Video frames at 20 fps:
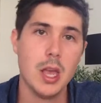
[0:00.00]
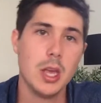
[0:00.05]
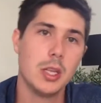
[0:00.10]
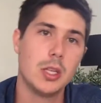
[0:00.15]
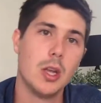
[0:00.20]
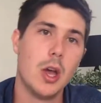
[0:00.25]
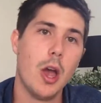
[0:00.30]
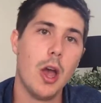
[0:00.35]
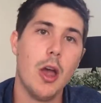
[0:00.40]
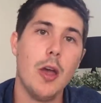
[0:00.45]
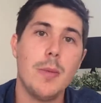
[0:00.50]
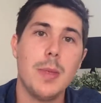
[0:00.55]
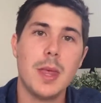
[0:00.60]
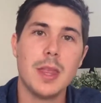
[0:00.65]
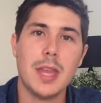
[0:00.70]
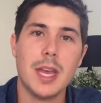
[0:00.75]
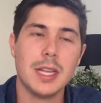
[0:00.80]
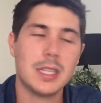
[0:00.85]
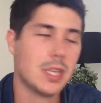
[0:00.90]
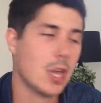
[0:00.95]
So I hope
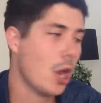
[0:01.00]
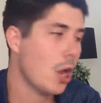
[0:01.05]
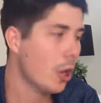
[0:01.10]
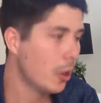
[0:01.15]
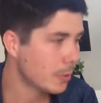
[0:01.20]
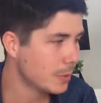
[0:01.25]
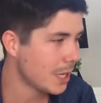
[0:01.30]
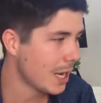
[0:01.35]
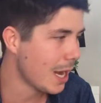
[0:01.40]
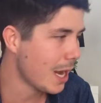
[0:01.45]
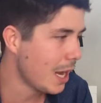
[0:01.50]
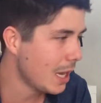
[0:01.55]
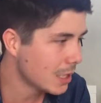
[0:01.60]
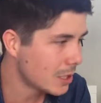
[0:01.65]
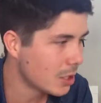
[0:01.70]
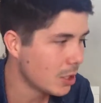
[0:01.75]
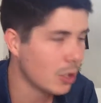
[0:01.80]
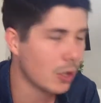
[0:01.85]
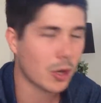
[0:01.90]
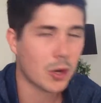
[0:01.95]
that that's helped
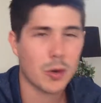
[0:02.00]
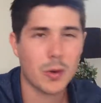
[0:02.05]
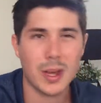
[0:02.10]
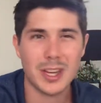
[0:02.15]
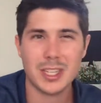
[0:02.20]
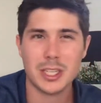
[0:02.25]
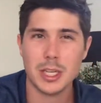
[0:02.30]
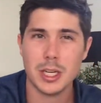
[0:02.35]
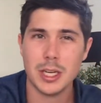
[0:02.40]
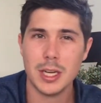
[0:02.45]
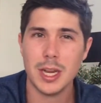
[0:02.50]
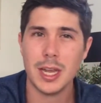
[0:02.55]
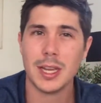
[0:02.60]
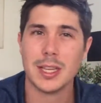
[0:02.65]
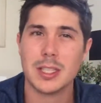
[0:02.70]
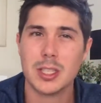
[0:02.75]
answer your question, Nick.